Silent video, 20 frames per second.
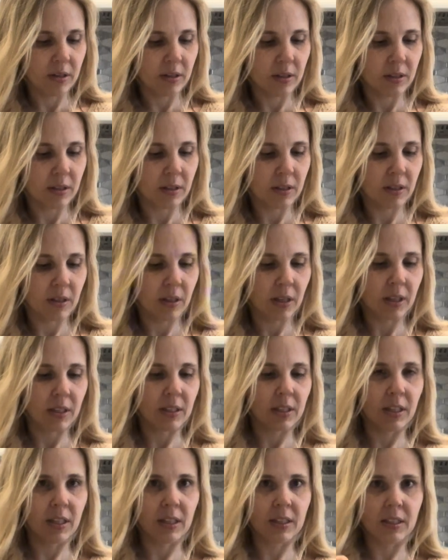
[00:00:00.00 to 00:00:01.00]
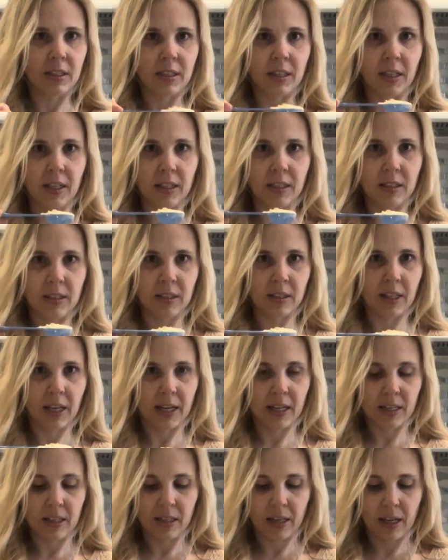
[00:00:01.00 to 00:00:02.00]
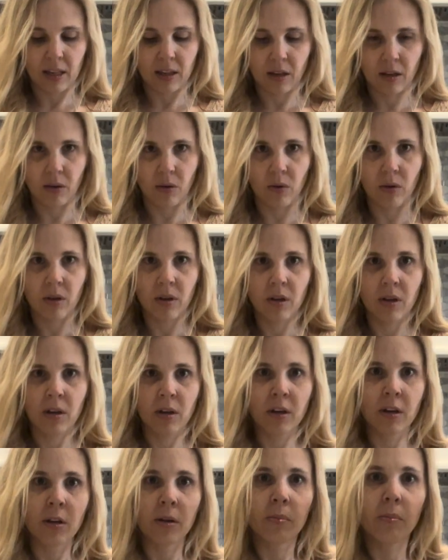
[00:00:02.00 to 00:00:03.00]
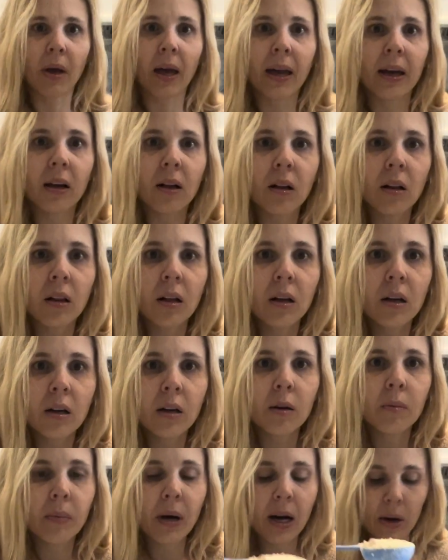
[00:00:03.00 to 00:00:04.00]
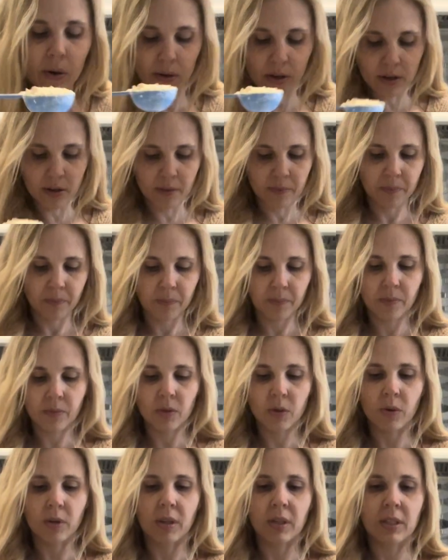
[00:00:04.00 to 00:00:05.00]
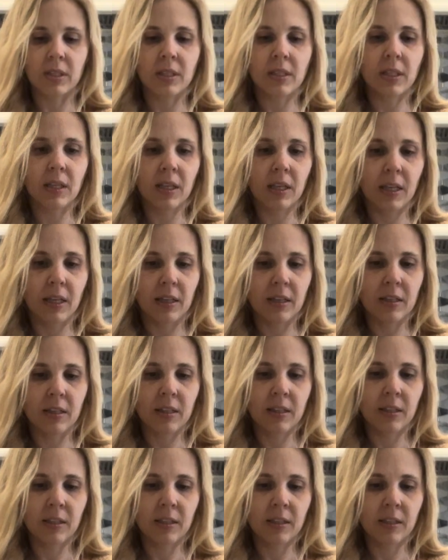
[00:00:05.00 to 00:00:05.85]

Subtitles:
You can see it's a nice light yellow, pale powder. We're going to stick it in